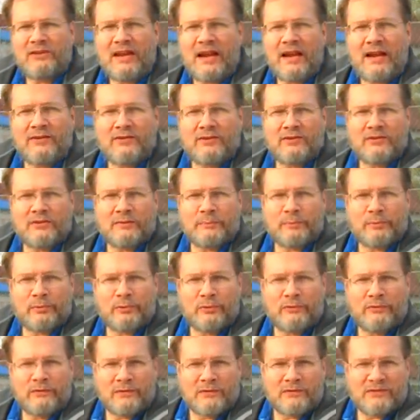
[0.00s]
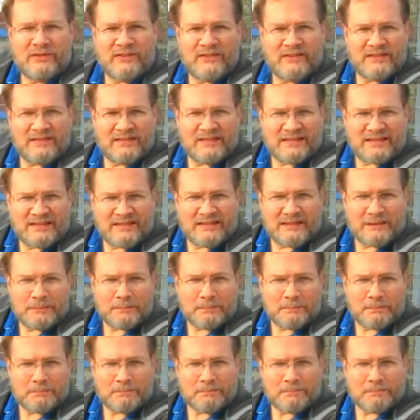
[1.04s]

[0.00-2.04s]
tacit approval to the system